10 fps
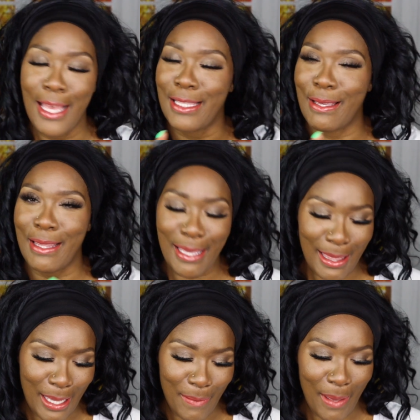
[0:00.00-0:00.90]
so the good
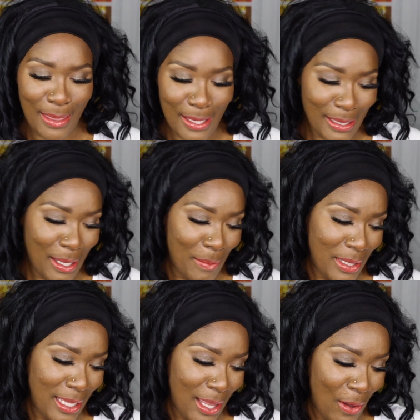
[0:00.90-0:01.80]
thing about this
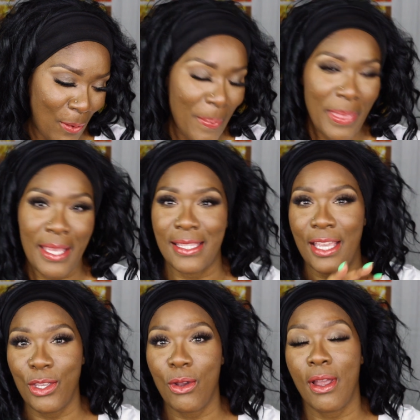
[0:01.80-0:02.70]
company though, is
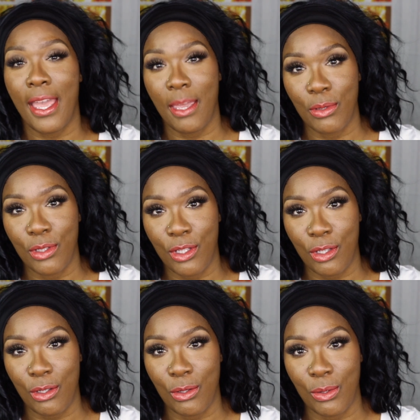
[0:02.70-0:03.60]
that you are able
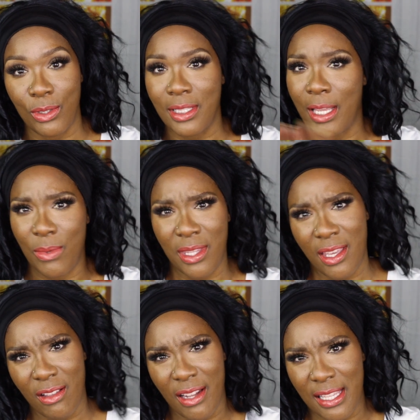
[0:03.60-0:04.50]
to, just like with the
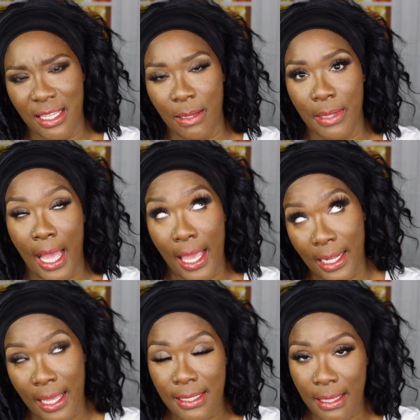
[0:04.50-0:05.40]
other glass
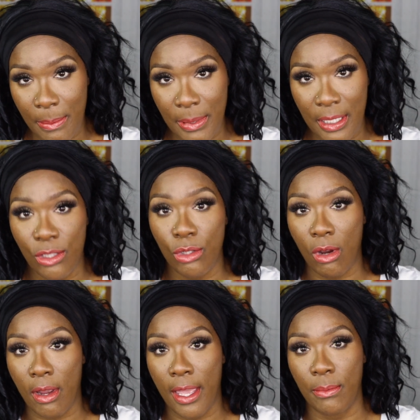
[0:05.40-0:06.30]
eyeglass companies, you
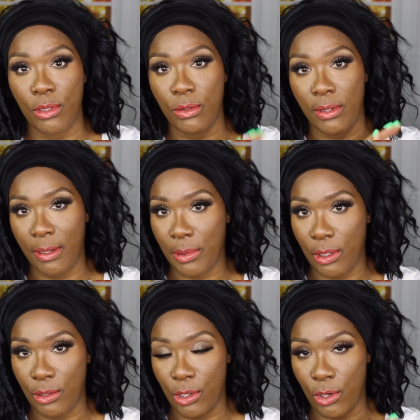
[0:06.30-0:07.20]
are able to
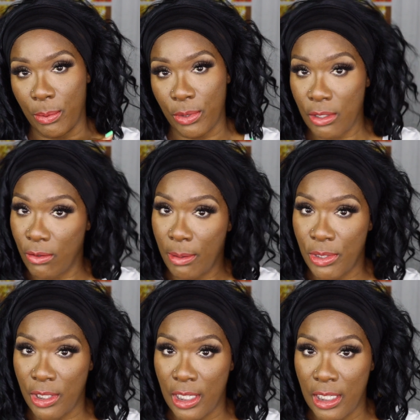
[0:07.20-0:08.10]
upload your
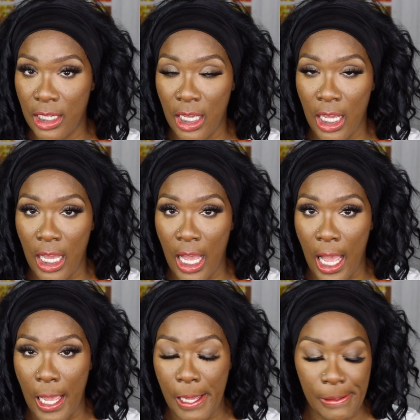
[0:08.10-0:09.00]
prescription
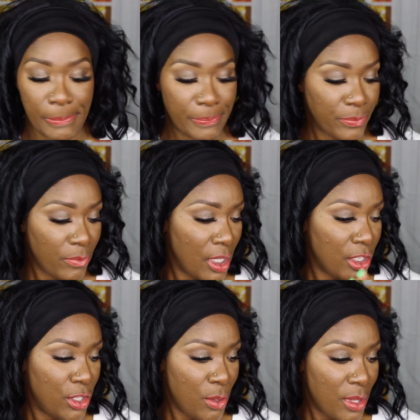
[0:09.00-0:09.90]
um,
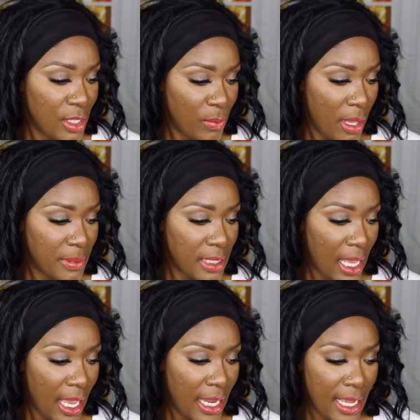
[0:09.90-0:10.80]
to this
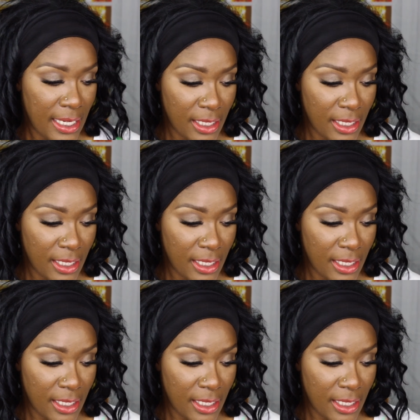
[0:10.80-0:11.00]
website at